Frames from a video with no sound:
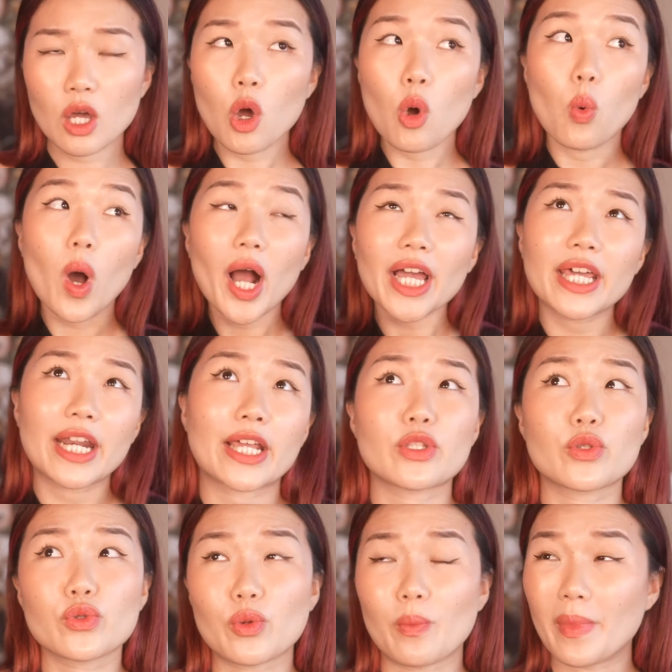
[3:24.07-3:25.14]
What can I
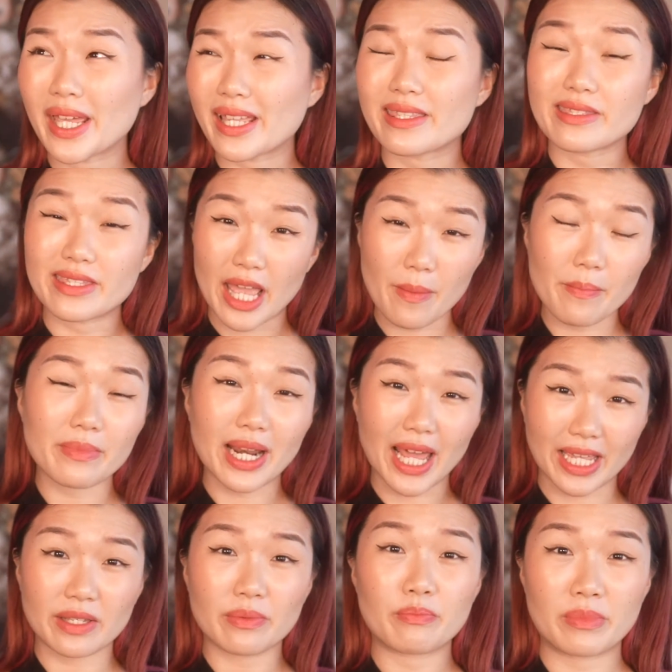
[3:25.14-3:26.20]
do to make them
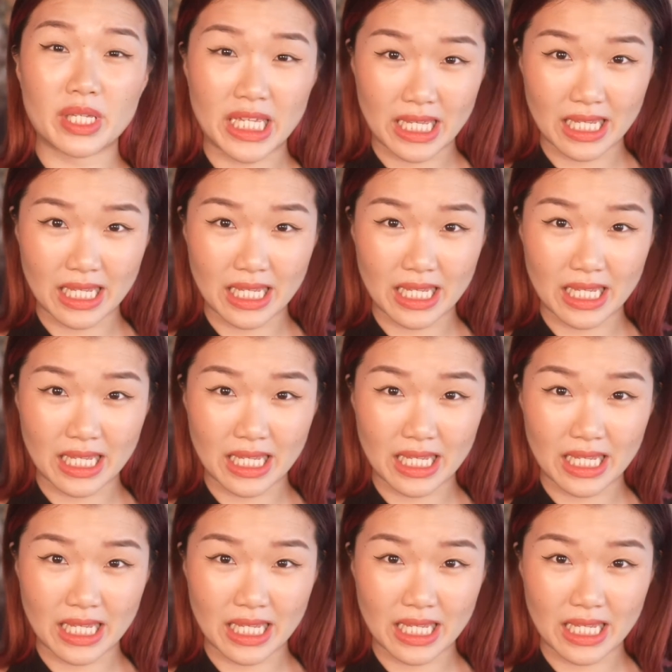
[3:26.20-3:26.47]
like me?